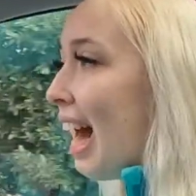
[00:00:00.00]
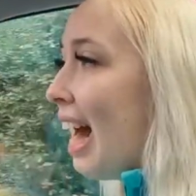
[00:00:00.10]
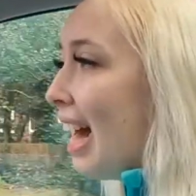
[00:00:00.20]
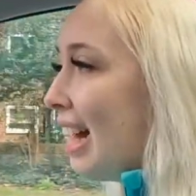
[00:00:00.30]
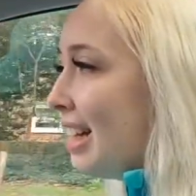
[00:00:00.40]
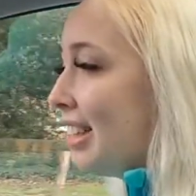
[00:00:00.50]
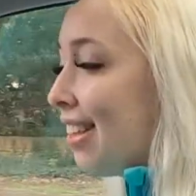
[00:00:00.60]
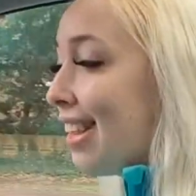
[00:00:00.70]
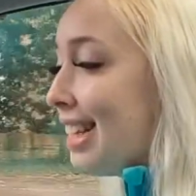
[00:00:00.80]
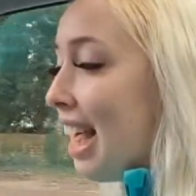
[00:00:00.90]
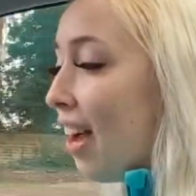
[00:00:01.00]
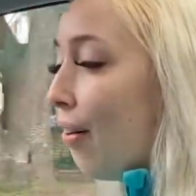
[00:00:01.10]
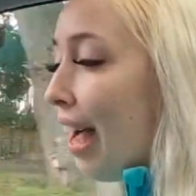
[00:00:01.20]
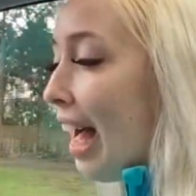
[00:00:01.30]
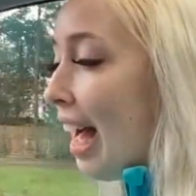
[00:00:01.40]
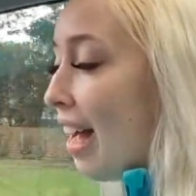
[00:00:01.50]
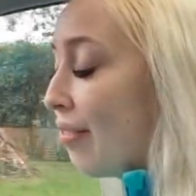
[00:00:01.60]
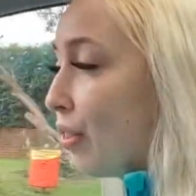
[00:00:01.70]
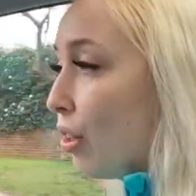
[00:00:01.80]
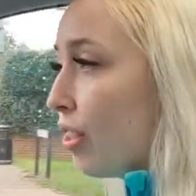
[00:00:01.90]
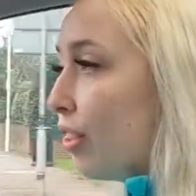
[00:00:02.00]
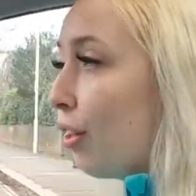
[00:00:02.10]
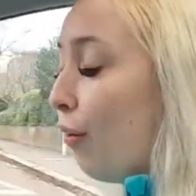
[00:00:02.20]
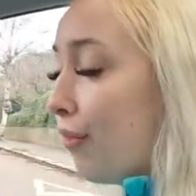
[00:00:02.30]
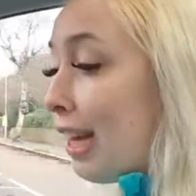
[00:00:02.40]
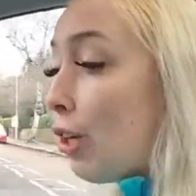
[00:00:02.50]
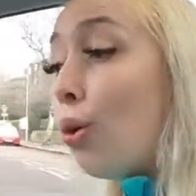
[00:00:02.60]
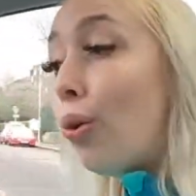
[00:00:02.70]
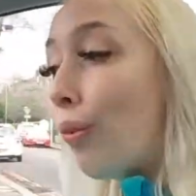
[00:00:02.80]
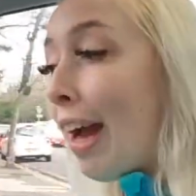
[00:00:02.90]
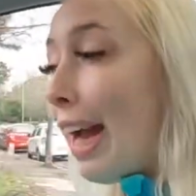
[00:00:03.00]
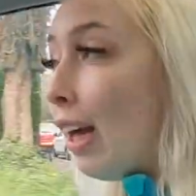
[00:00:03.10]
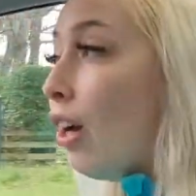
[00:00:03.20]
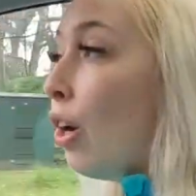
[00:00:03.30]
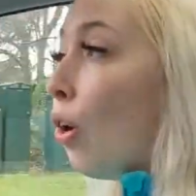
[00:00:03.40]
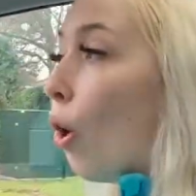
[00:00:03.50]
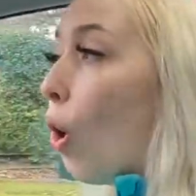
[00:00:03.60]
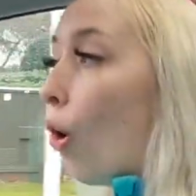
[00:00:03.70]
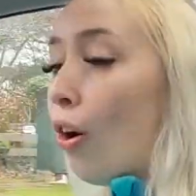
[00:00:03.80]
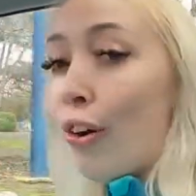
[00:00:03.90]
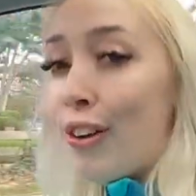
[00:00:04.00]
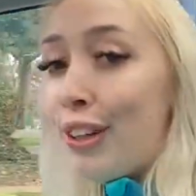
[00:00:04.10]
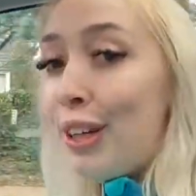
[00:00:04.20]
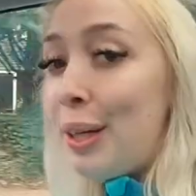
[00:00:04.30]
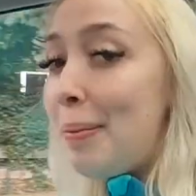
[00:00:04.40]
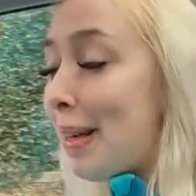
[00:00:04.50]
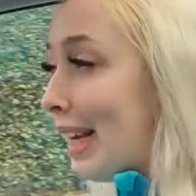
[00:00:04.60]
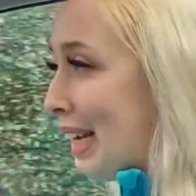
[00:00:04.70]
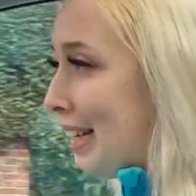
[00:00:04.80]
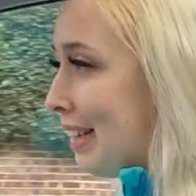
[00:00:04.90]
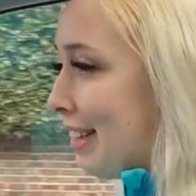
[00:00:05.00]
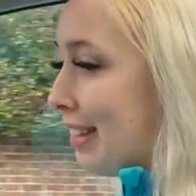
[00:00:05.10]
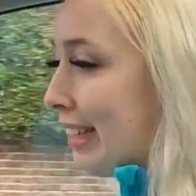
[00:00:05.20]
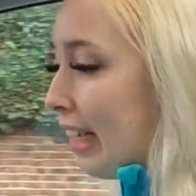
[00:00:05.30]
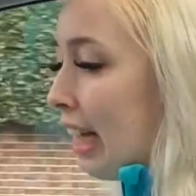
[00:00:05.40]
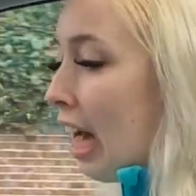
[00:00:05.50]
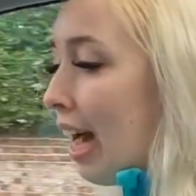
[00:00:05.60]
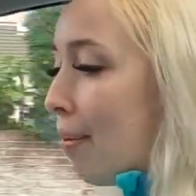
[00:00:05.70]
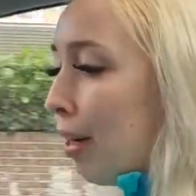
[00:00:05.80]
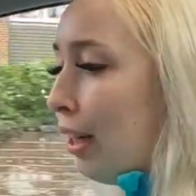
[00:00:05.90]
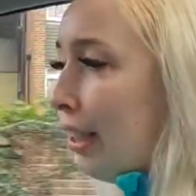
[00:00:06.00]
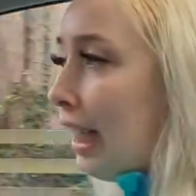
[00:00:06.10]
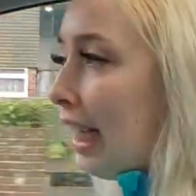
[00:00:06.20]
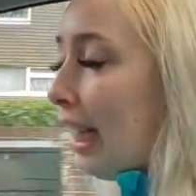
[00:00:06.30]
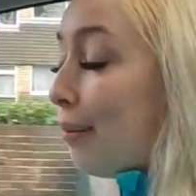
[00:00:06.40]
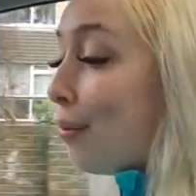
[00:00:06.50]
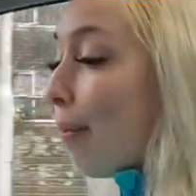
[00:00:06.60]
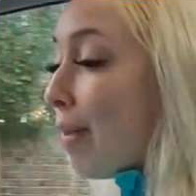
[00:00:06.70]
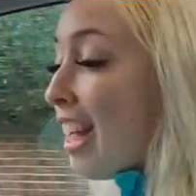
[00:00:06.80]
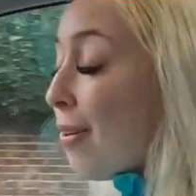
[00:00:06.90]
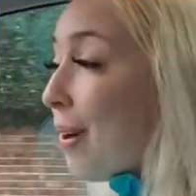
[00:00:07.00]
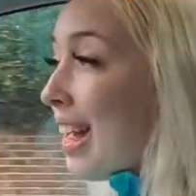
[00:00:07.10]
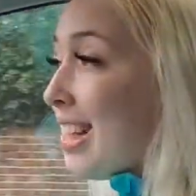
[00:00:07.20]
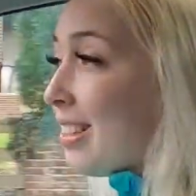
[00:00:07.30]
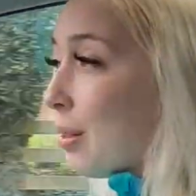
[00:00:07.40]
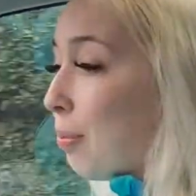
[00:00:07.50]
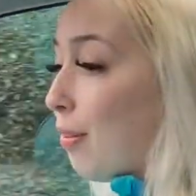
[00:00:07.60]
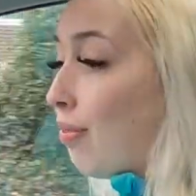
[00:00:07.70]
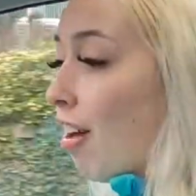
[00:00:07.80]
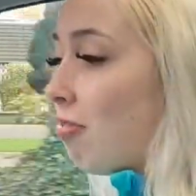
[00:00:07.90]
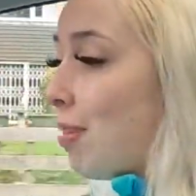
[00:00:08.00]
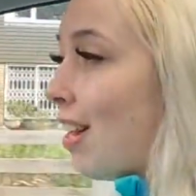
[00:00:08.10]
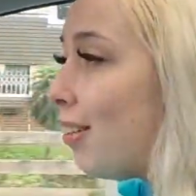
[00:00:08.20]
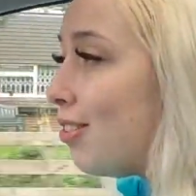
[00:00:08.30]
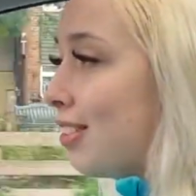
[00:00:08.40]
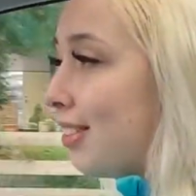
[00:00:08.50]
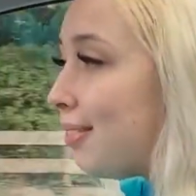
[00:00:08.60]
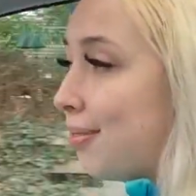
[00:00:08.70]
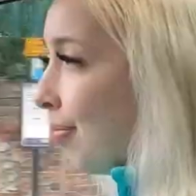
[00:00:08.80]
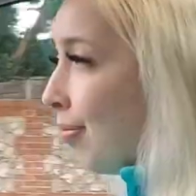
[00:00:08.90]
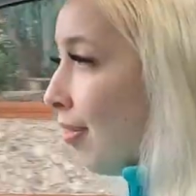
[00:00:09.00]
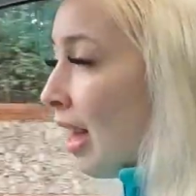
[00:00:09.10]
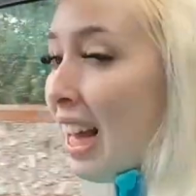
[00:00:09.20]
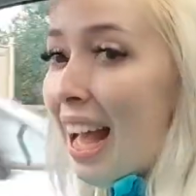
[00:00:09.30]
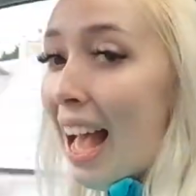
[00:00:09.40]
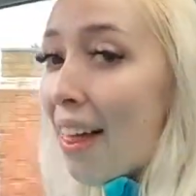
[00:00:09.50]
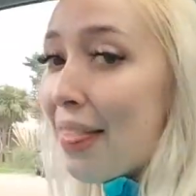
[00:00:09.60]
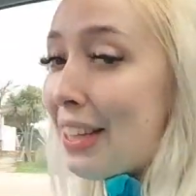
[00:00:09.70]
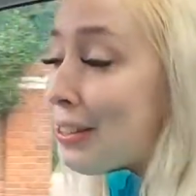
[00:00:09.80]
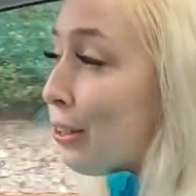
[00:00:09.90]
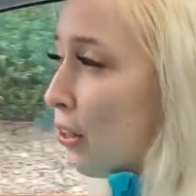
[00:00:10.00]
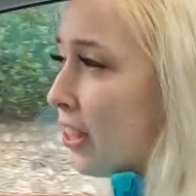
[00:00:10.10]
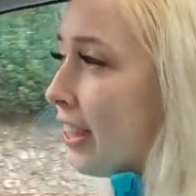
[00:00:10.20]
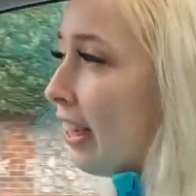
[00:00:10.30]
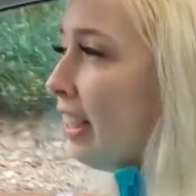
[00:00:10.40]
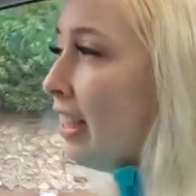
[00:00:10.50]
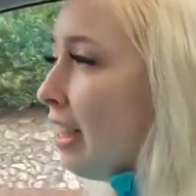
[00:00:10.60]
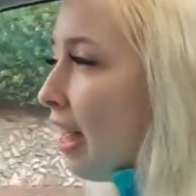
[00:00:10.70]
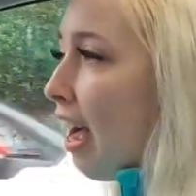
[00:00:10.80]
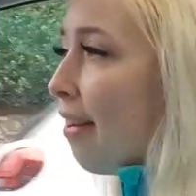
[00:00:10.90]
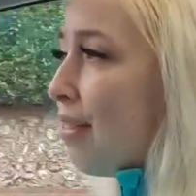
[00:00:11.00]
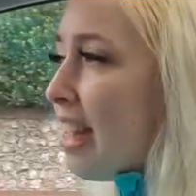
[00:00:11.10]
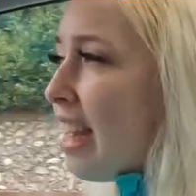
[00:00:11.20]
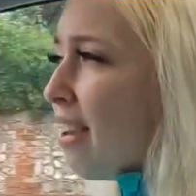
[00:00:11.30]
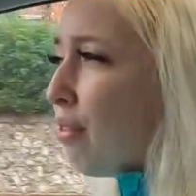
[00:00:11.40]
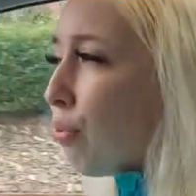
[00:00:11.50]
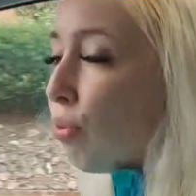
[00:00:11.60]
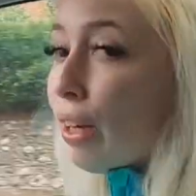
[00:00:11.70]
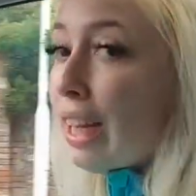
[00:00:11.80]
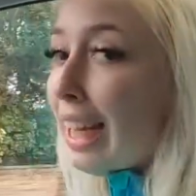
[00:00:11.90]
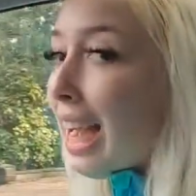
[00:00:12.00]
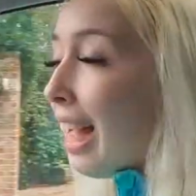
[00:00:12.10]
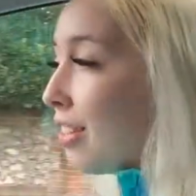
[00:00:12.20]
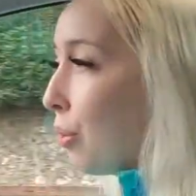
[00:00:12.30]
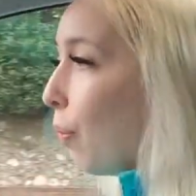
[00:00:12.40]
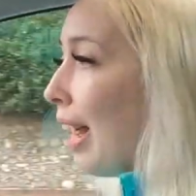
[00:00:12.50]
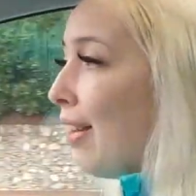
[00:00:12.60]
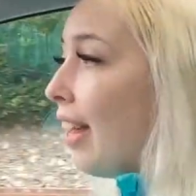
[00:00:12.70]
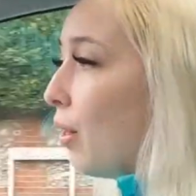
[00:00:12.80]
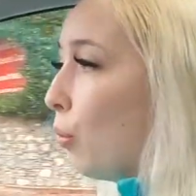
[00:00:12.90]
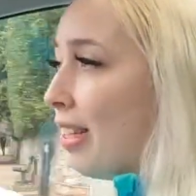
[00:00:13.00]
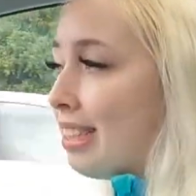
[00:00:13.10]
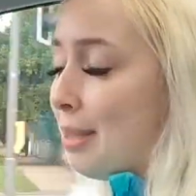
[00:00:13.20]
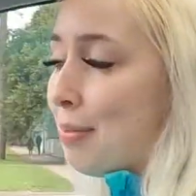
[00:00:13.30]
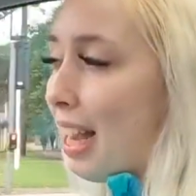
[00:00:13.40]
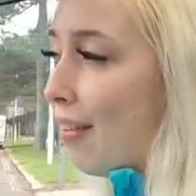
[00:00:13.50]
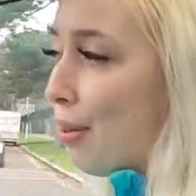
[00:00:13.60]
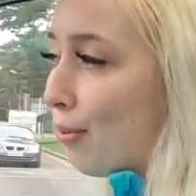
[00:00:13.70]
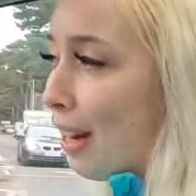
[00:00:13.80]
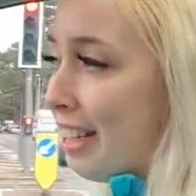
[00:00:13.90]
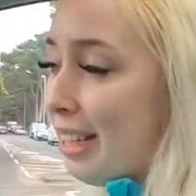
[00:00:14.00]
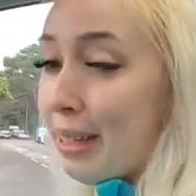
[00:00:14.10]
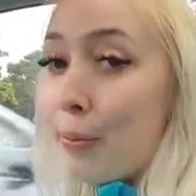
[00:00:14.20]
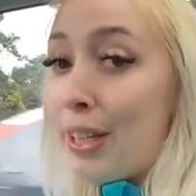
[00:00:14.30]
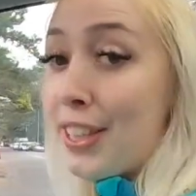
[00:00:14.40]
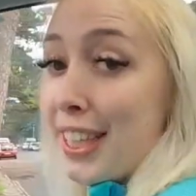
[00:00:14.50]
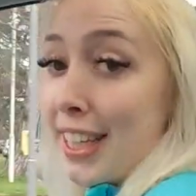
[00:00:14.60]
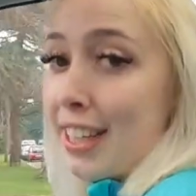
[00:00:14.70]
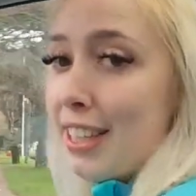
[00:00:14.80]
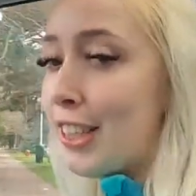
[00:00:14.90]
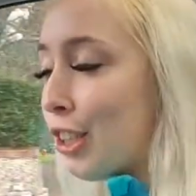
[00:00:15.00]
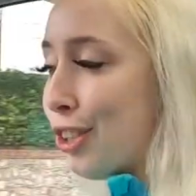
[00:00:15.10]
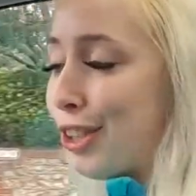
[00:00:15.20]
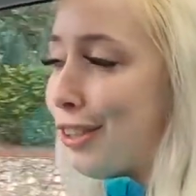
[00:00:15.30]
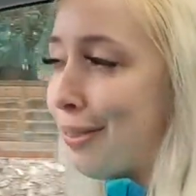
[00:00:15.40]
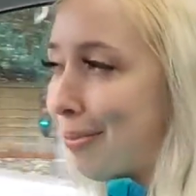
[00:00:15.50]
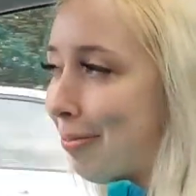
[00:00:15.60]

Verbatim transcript: and I now have Costa Coffee Goring on Uber Eats. I'm only one minute away, 0.5 miles. At this Costa, I've never really had to wait. They always seem to have it ready, which is good